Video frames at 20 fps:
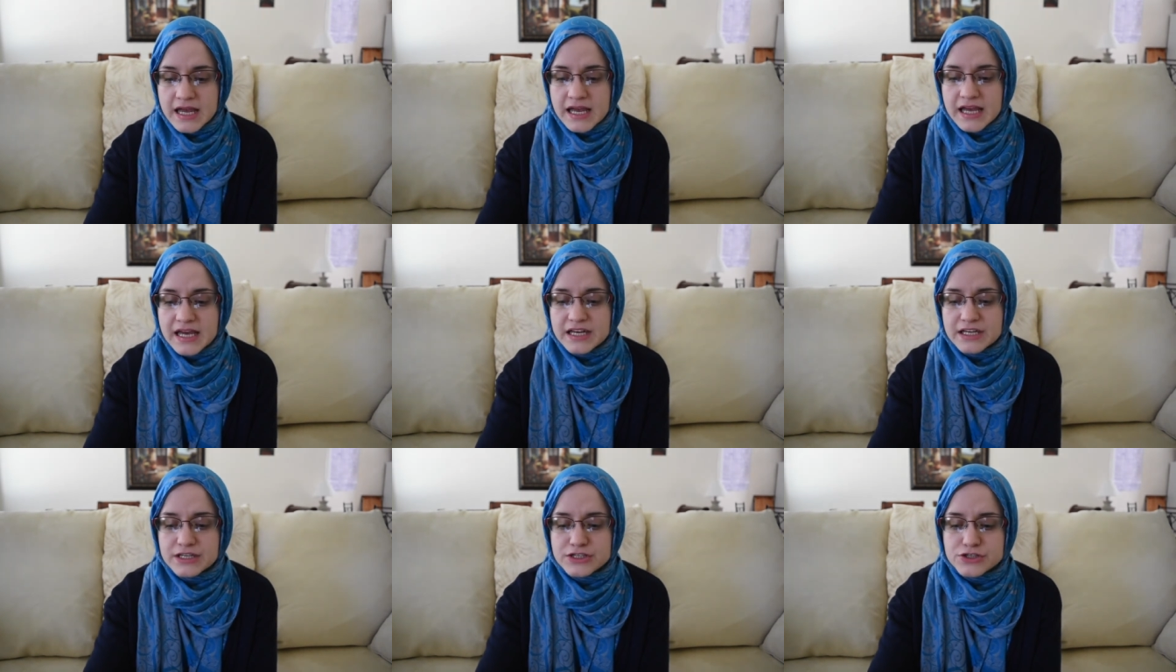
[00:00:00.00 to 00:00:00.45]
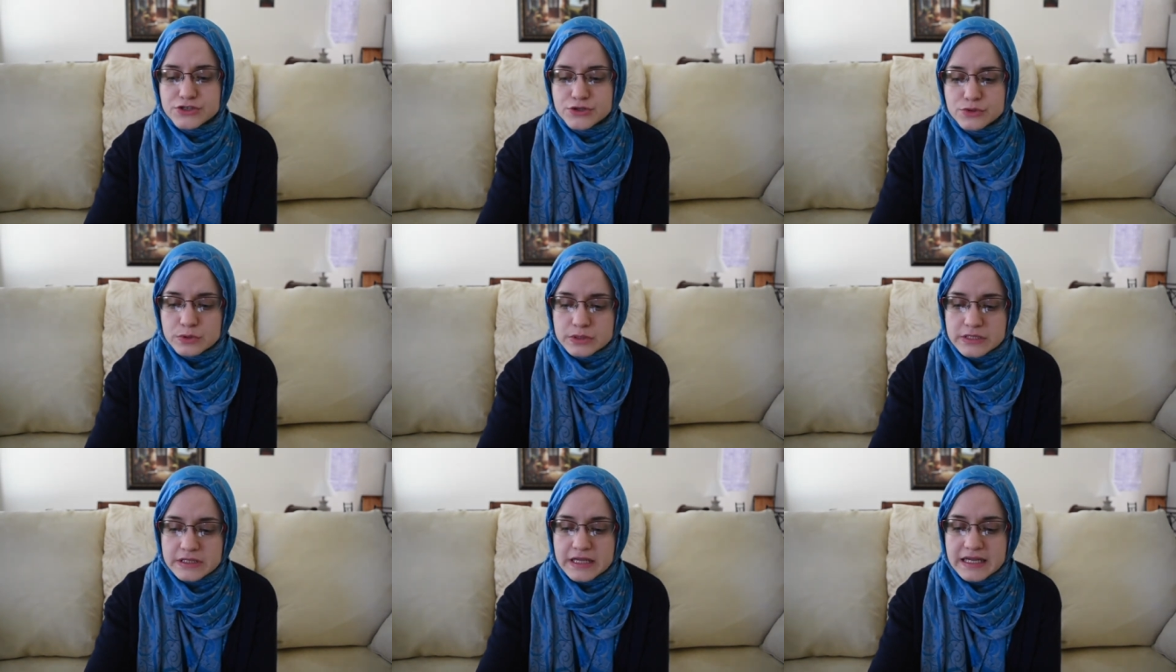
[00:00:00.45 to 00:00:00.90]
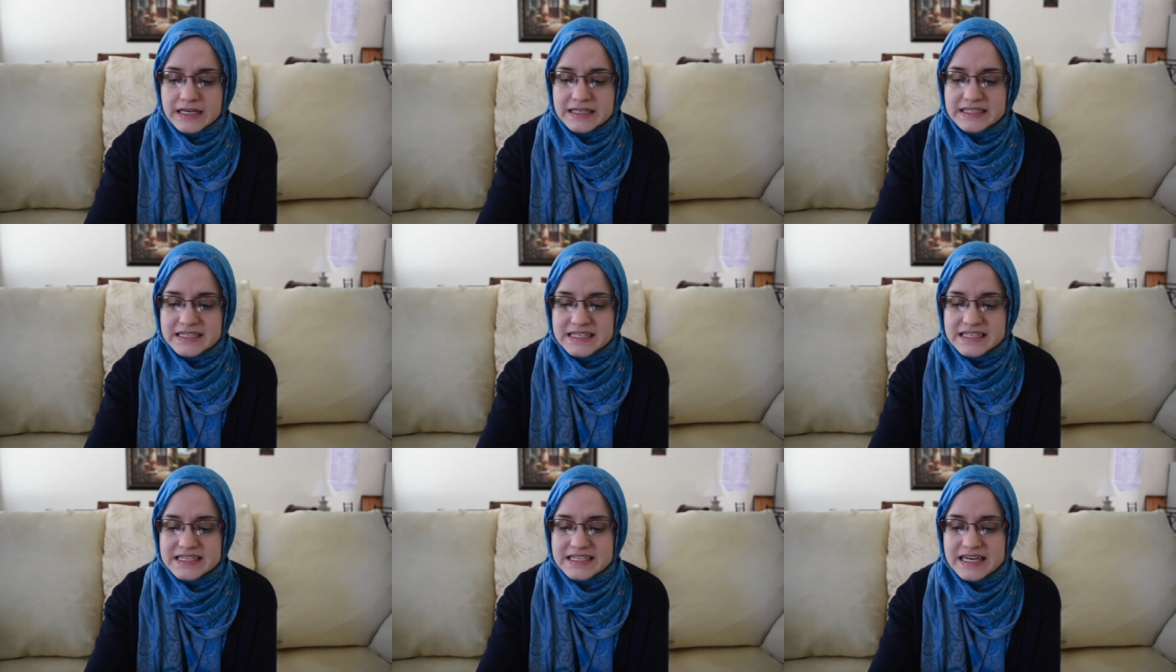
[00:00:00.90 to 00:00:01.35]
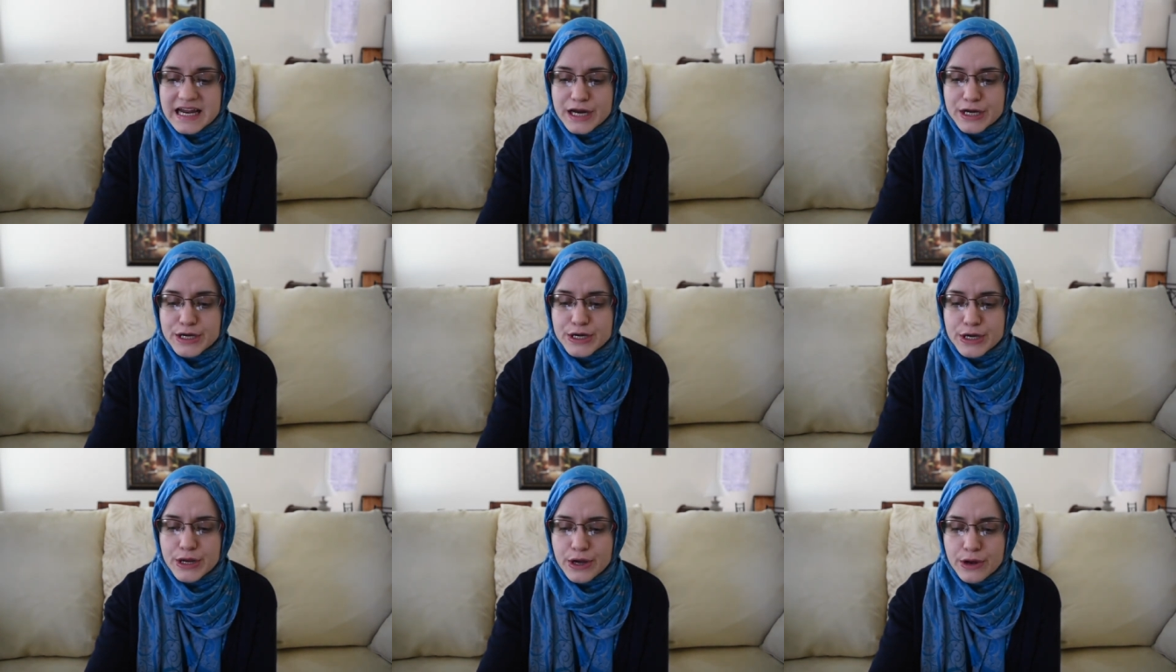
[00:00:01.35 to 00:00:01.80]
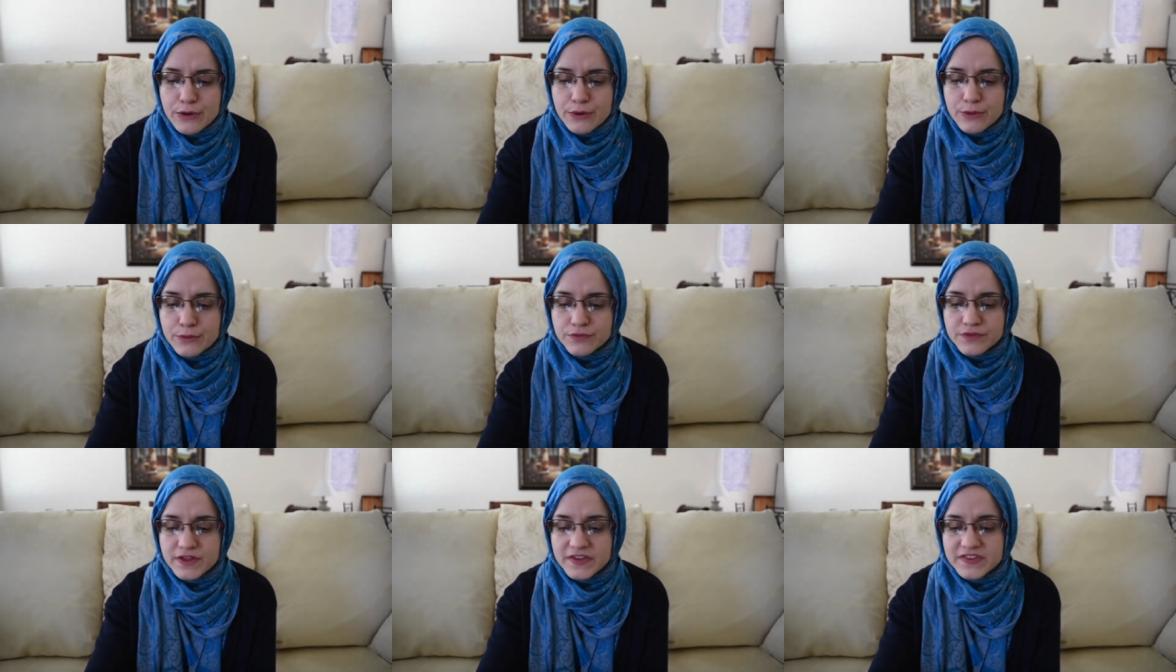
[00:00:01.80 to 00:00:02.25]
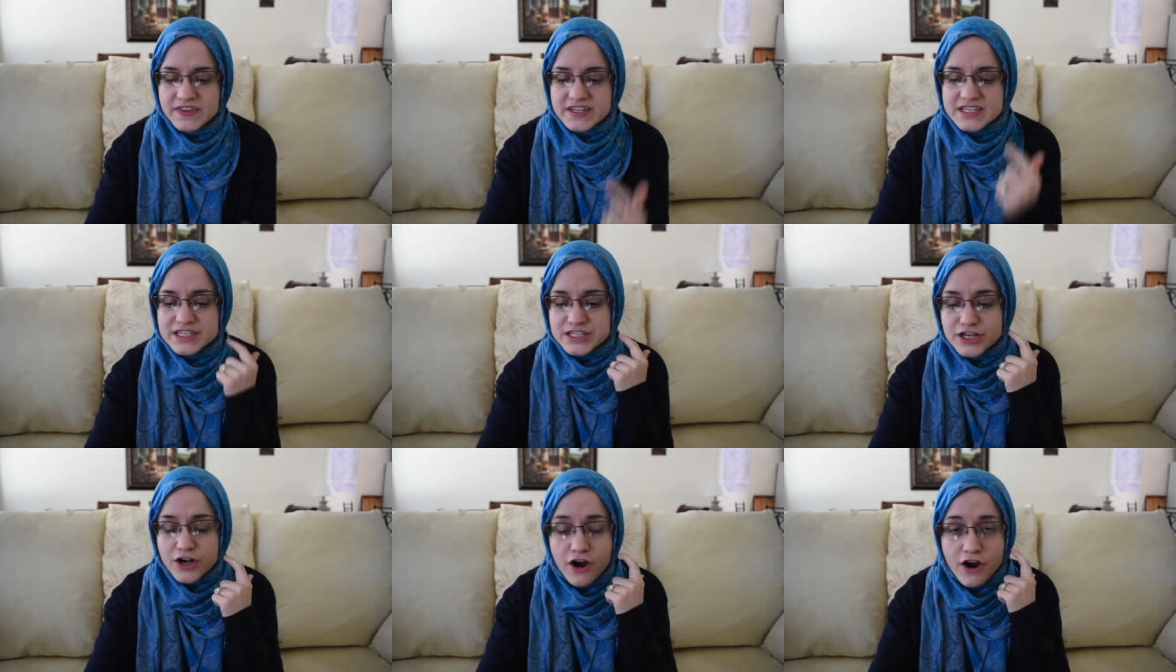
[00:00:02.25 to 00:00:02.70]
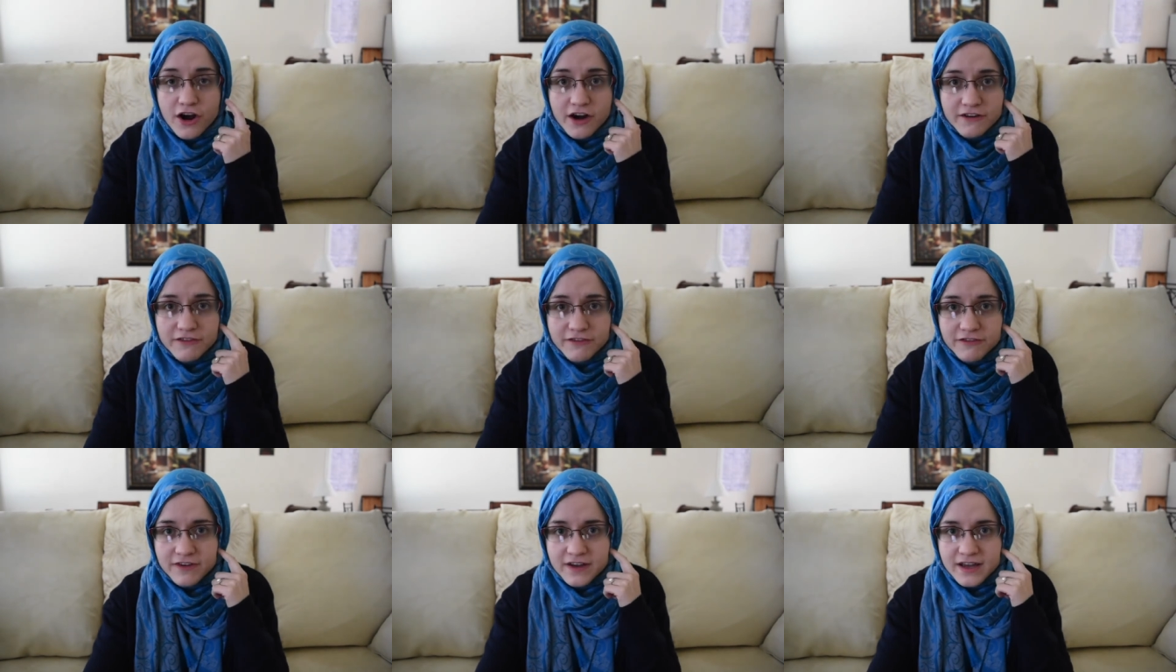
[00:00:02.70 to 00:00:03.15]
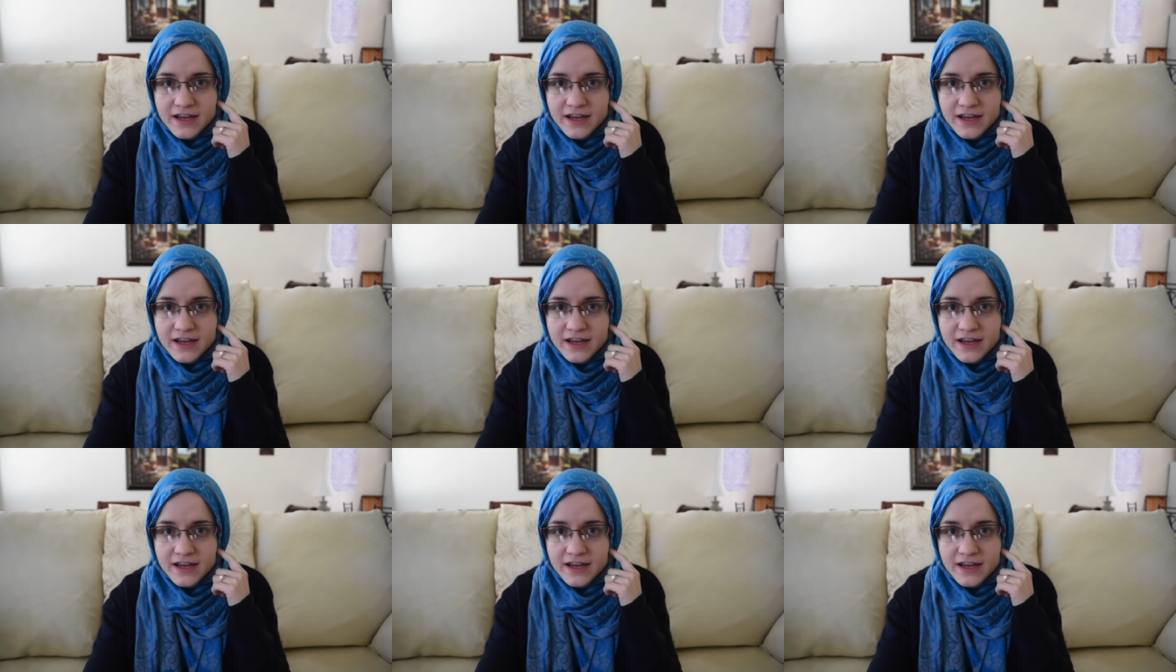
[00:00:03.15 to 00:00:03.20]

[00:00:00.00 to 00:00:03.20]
It is you that does not know that the scarf,